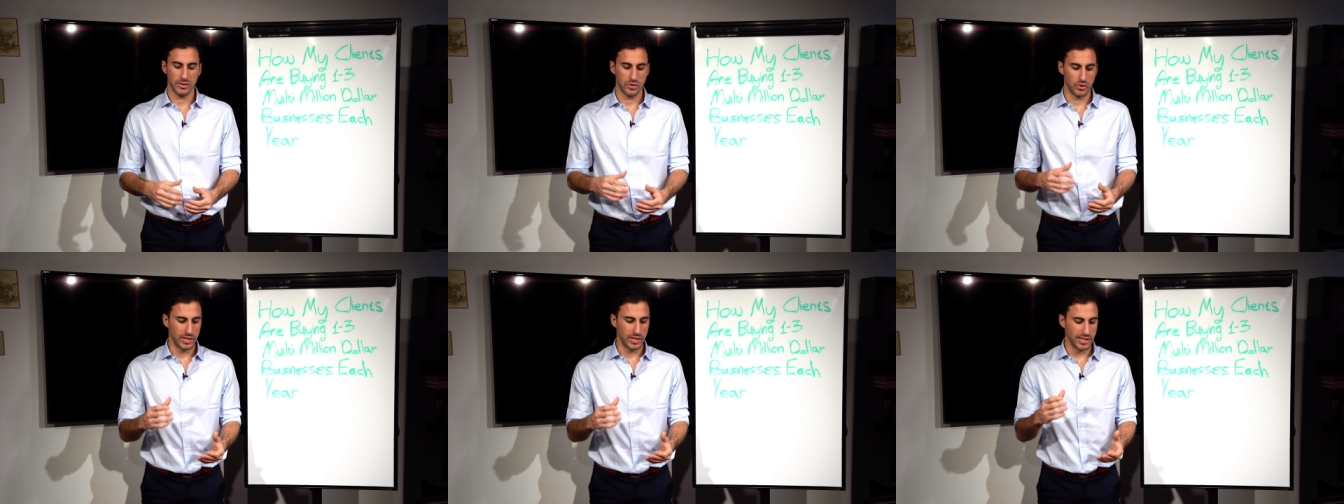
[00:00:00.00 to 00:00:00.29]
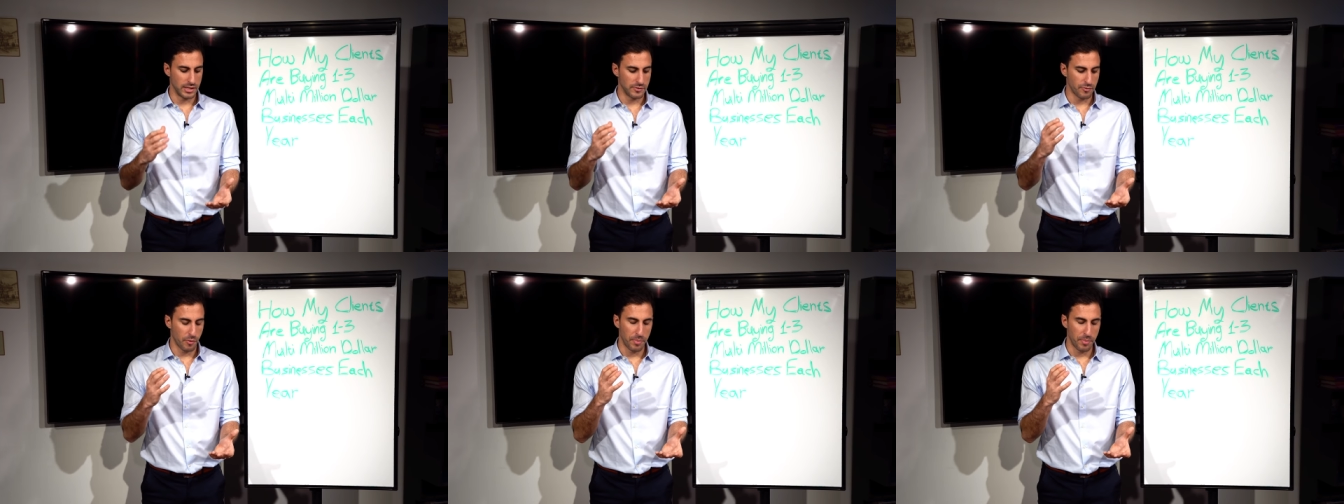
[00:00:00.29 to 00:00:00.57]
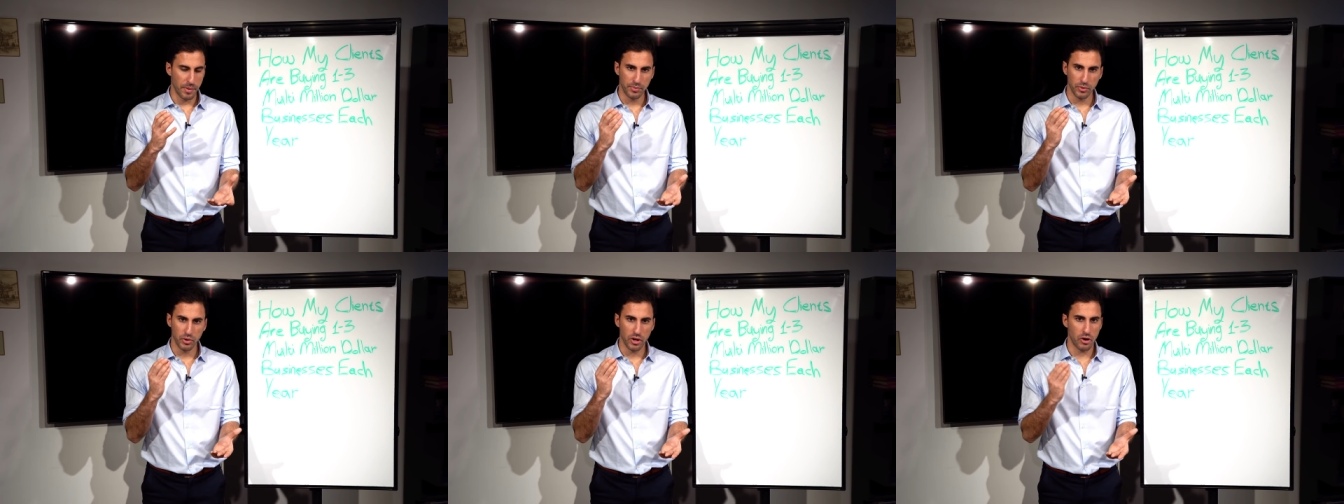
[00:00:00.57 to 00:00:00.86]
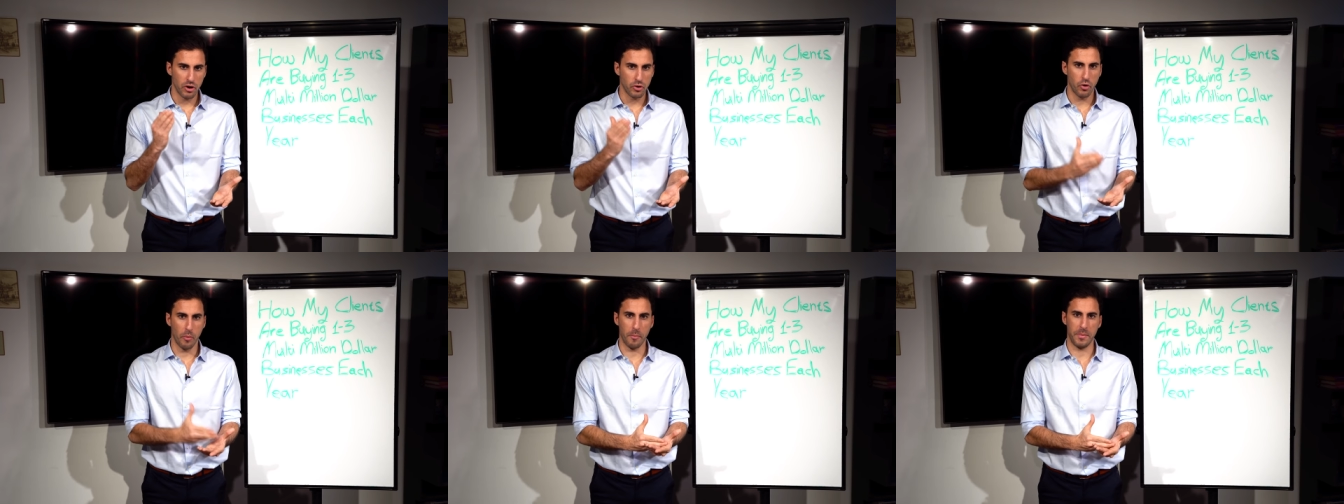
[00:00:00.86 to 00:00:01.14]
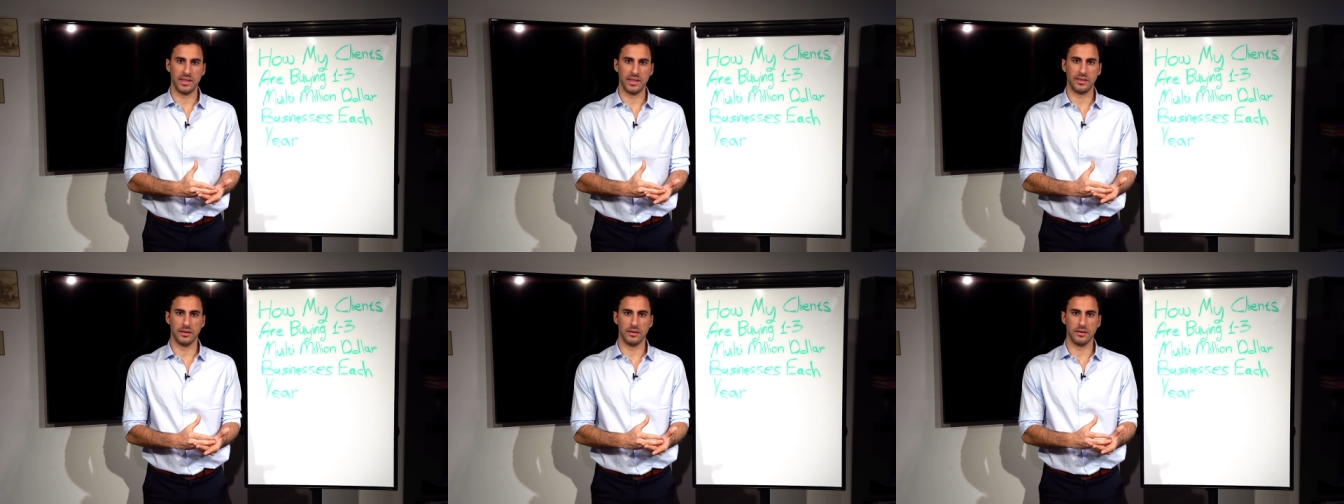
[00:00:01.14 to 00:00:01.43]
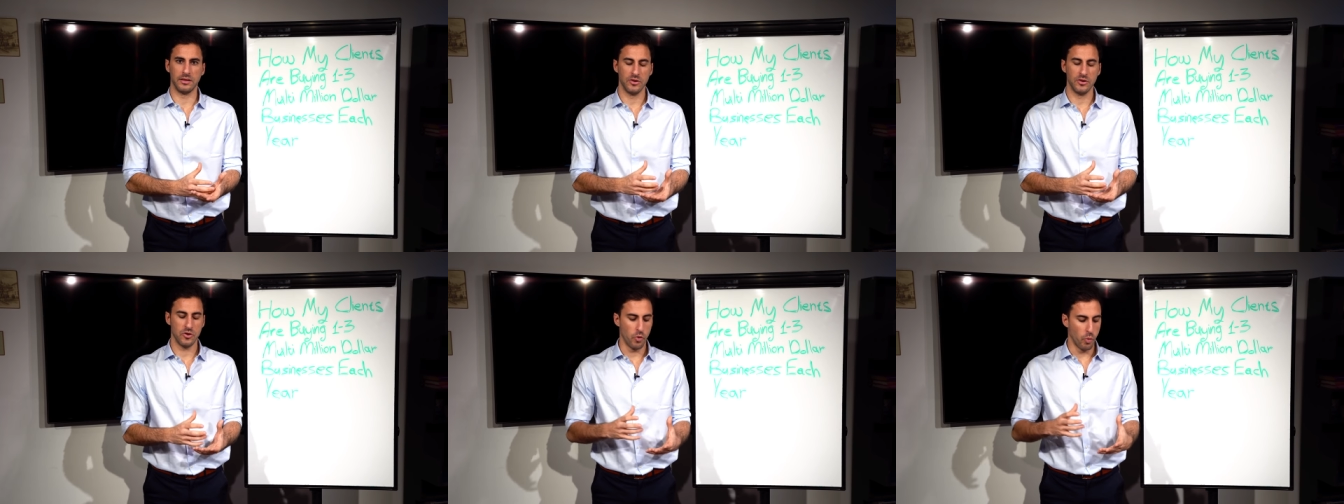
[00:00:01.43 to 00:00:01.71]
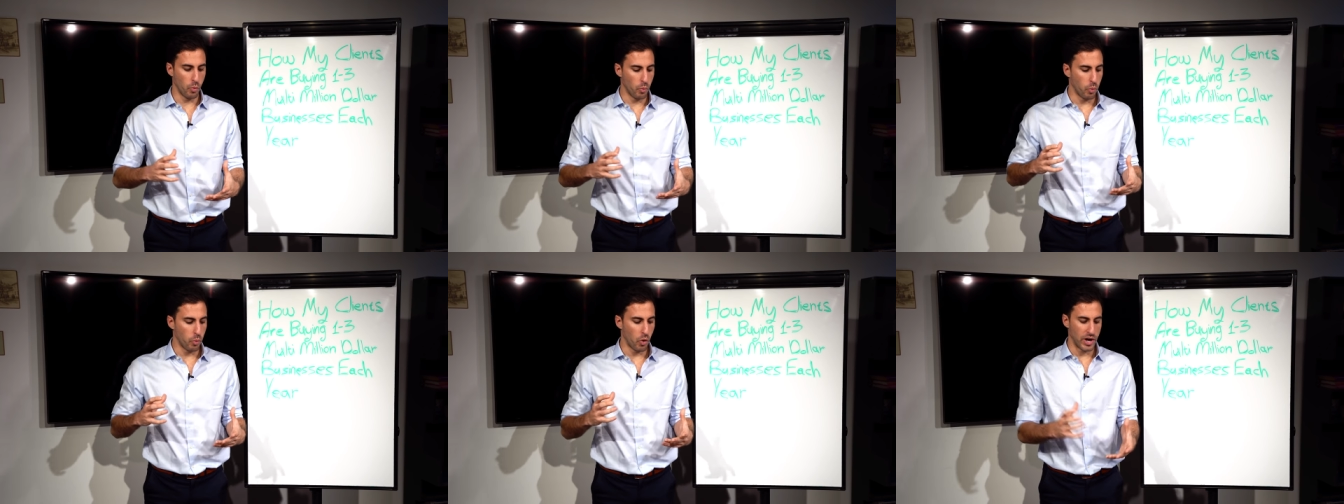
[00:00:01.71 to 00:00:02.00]
So this is for people who are committed,
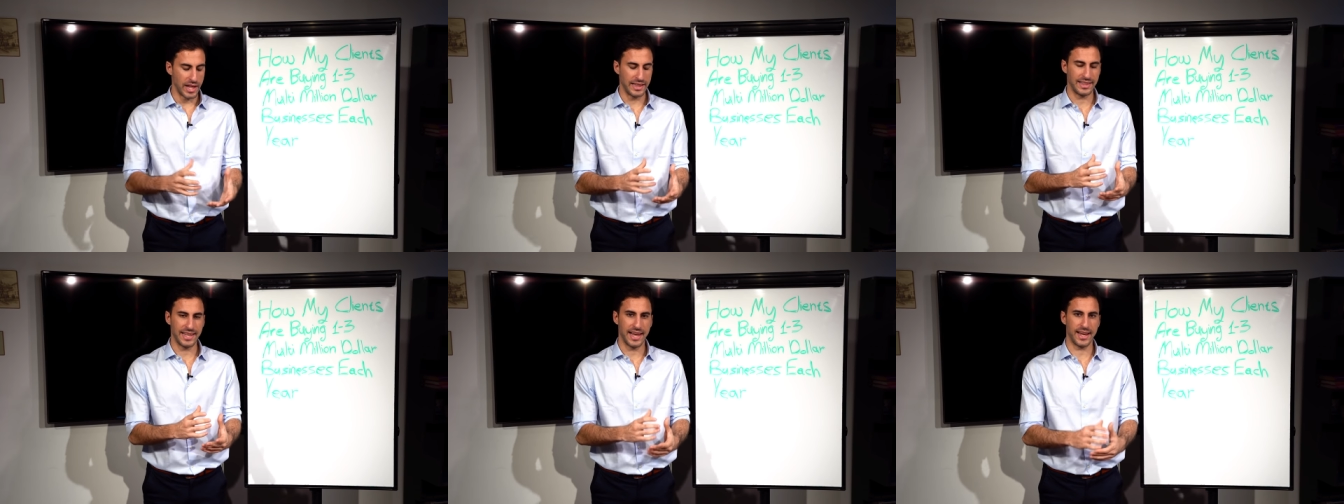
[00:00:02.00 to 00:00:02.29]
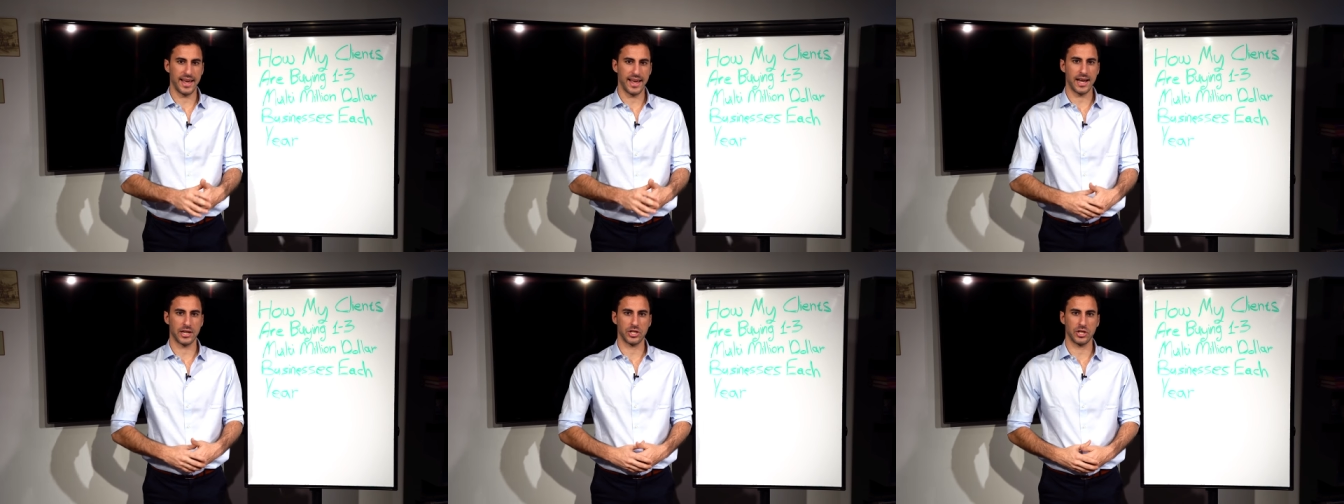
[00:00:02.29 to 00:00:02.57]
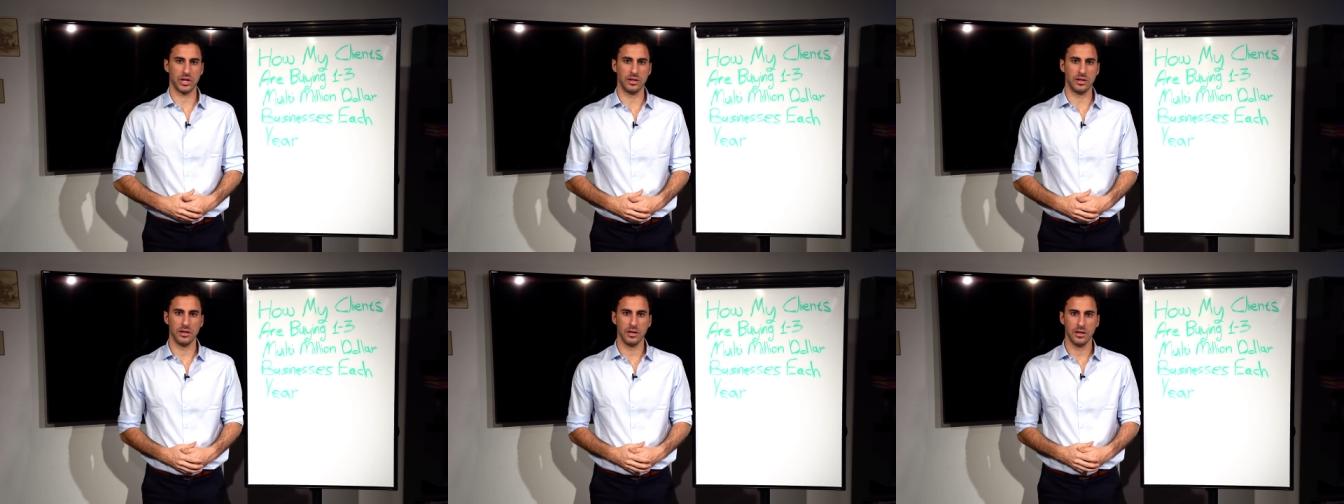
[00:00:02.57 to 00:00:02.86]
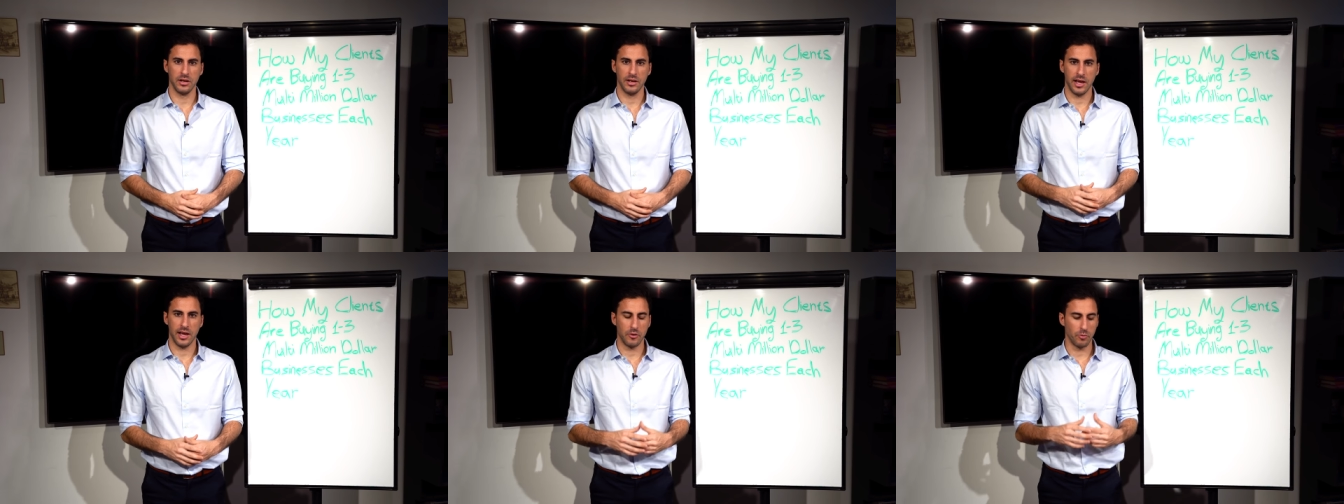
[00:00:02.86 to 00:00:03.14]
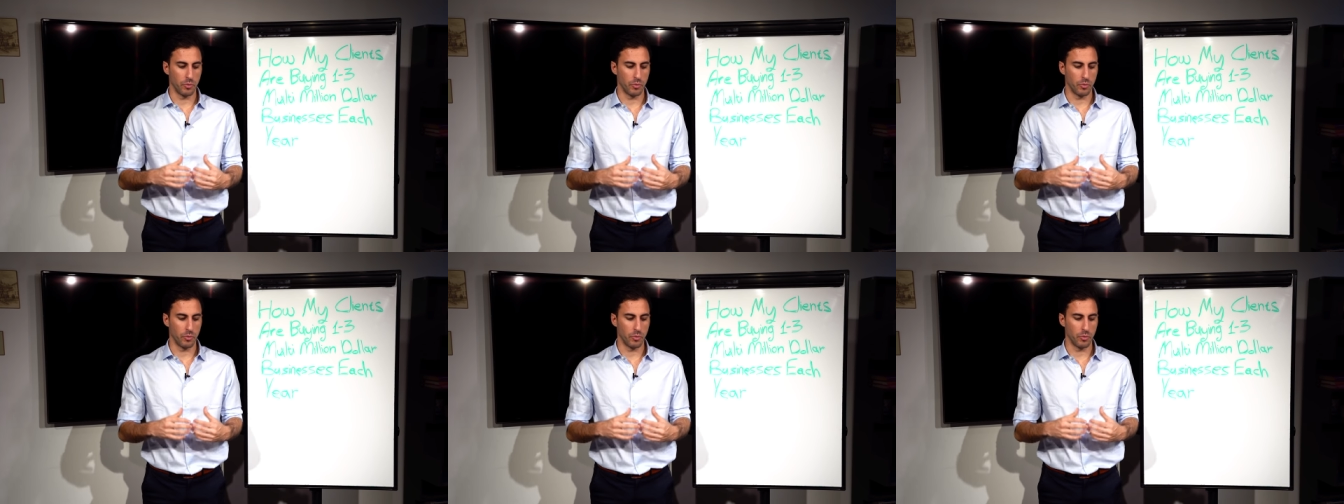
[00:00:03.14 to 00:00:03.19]
who want to take action